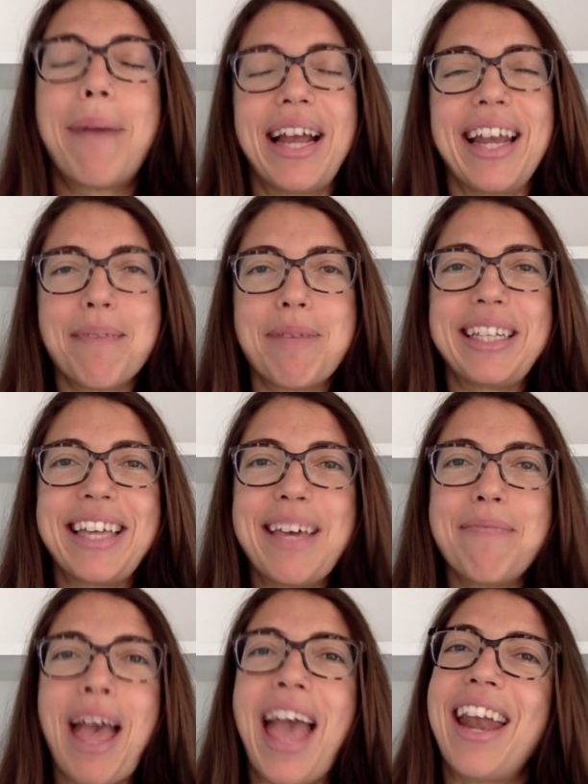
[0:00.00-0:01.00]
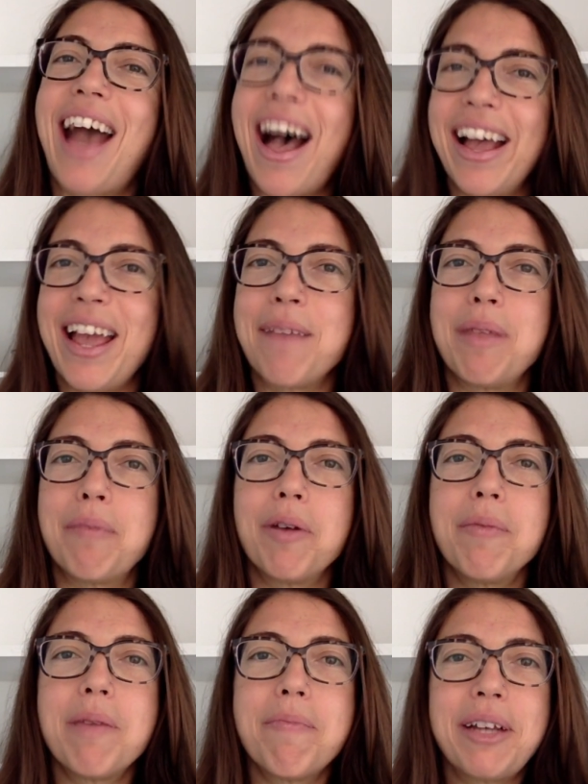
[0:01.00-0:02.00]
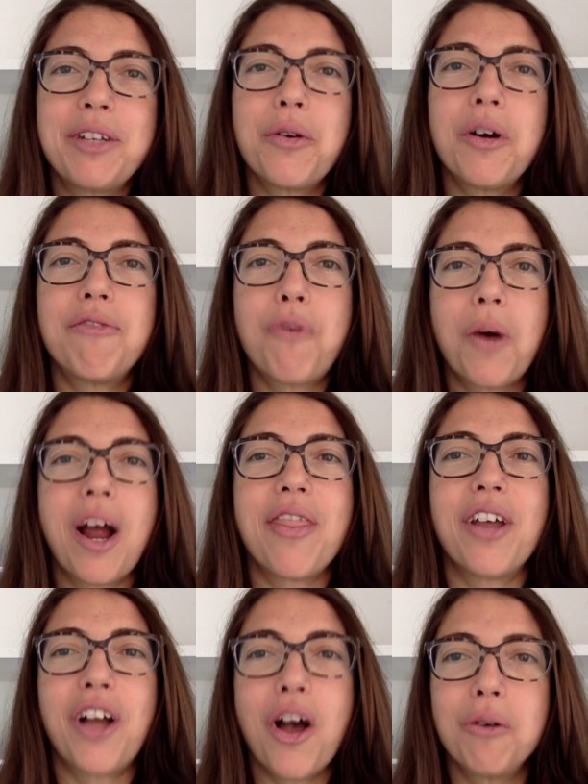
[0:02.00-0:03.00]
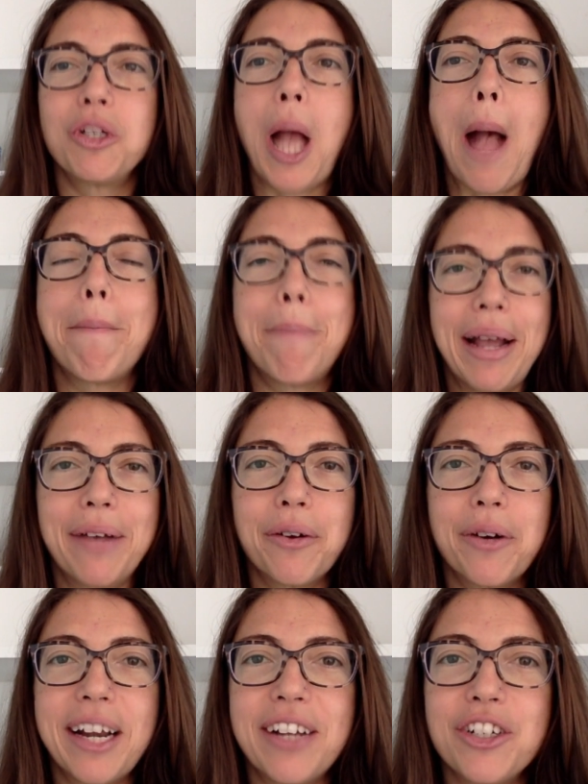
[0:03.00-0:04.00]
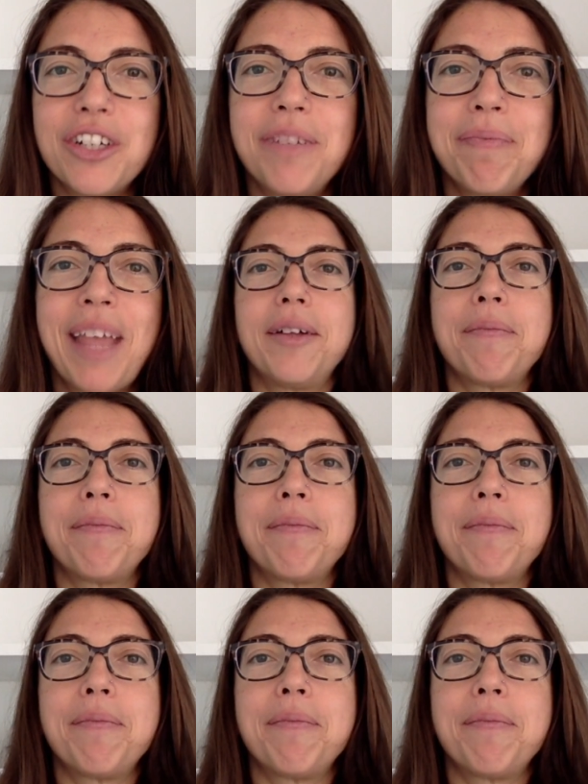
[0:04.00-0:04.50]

My name is Kim, and I am the Premium Mentor for the Coach Micro Credential.